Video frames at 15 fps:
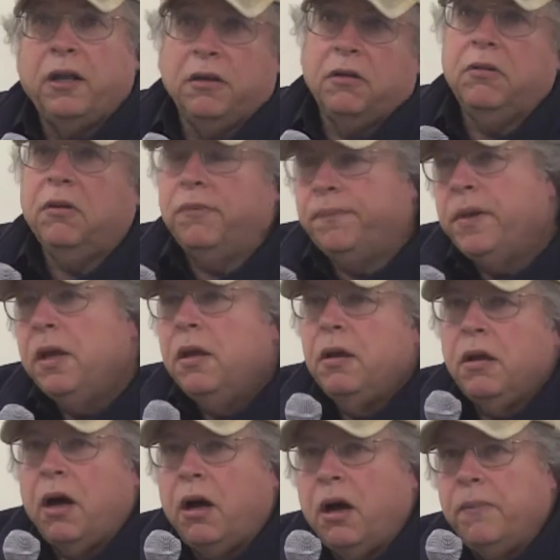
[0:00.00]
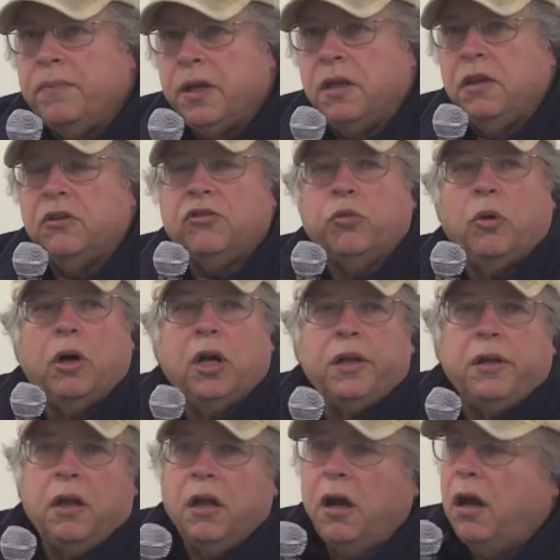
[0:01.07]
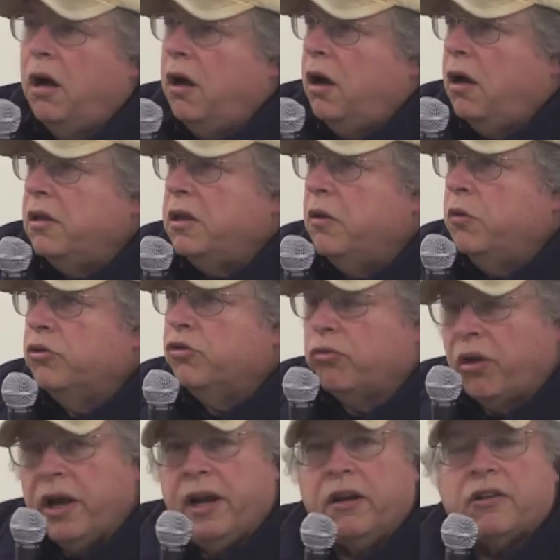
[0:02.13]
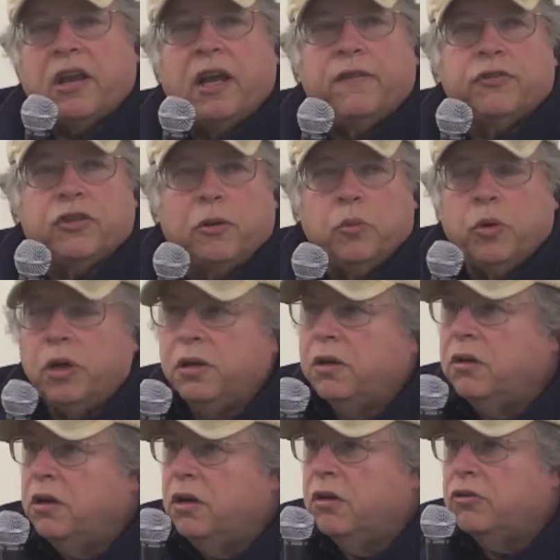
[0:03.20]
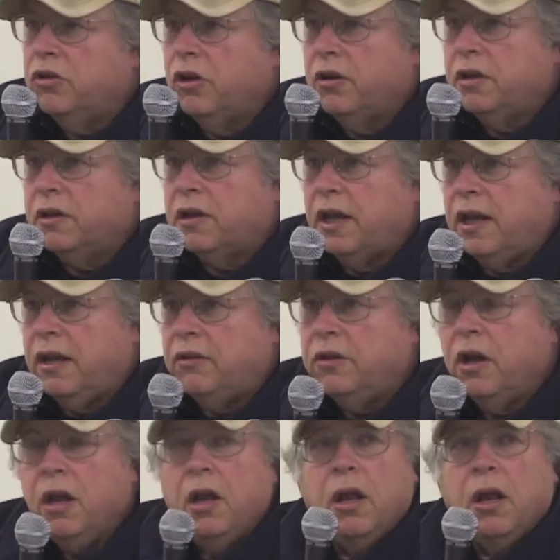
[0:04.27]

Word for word: And you know. um, in this one, uh, it was rare to have someone, you know, turn it down.